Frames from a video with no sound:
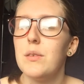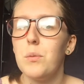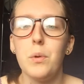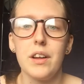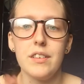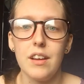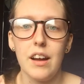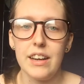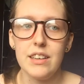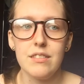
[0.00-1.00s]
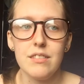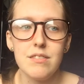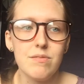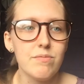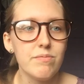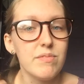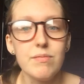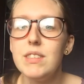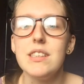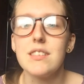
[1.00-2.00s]
one I
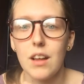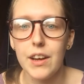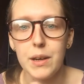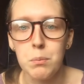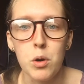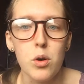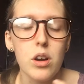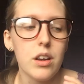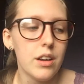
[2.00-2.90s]
dislike more,